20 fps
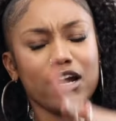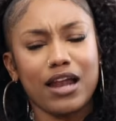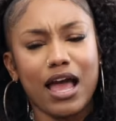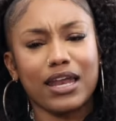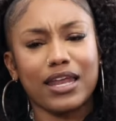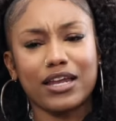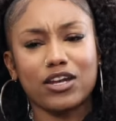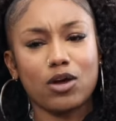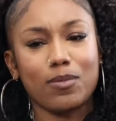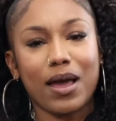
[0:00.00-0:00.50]
not
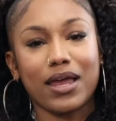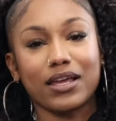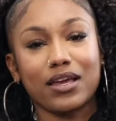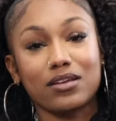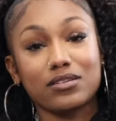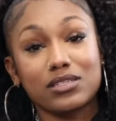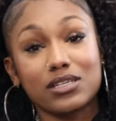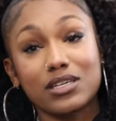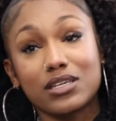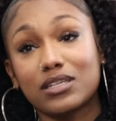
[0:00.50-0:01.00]
letting nobody
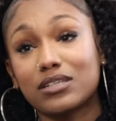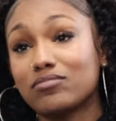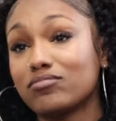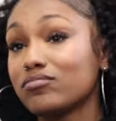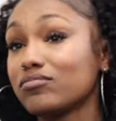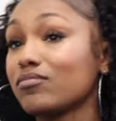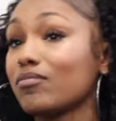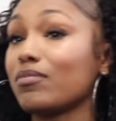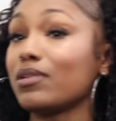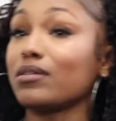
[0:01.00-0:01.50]
else in.
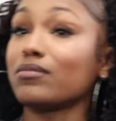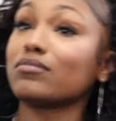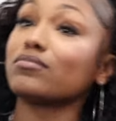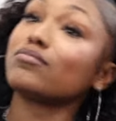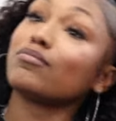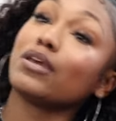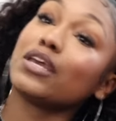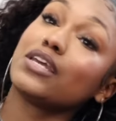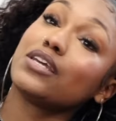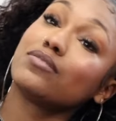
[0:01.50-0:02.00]
Me,
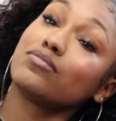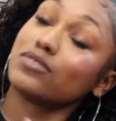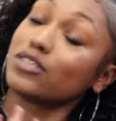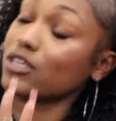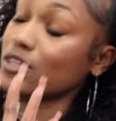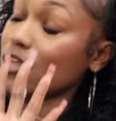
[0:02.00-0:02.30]
me to